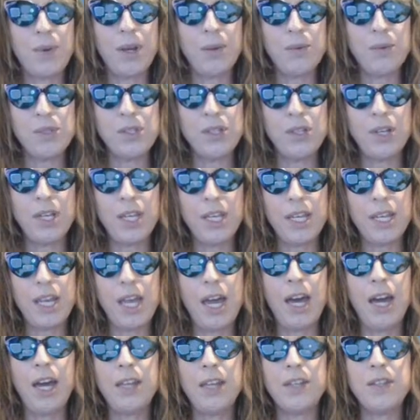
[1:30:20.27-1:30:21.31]
when I was looking
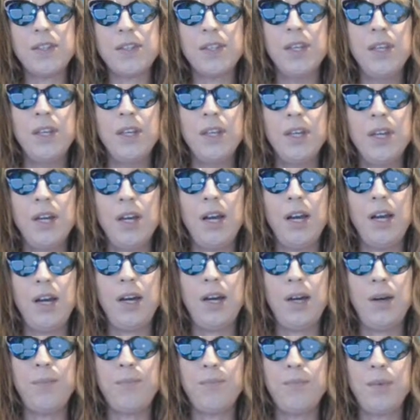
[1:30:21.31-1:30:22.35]
at.
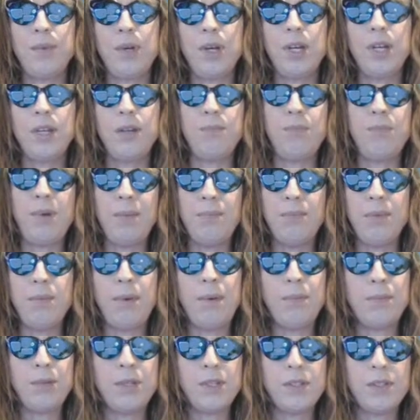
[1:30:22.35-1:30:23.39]
I'm going to bump them
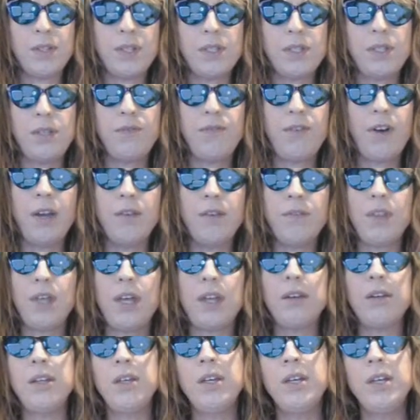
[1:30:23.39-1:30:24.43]
up to 65
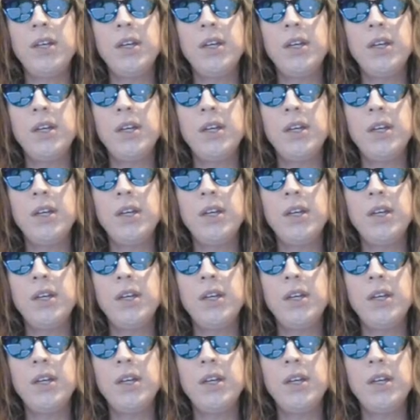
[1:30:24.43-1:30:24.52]
then.